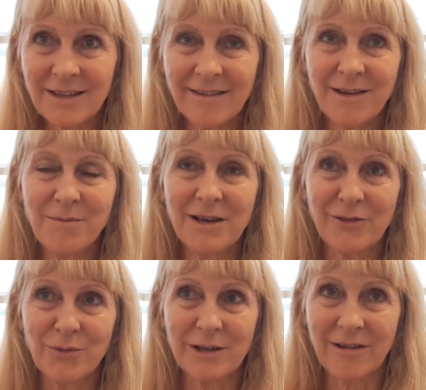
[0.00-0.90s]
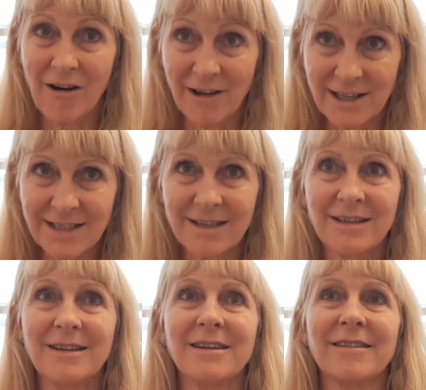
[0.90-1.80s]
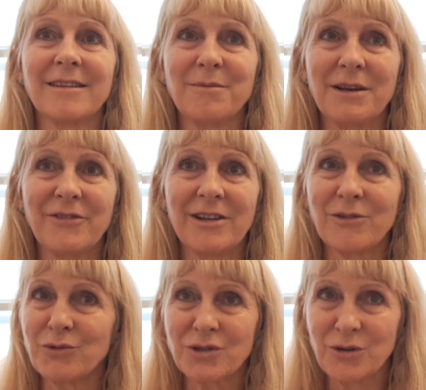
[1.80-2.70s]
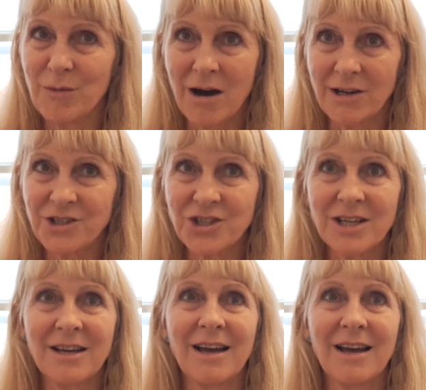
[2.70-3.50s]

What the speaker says: At some level we're tired. At some level it's all too much.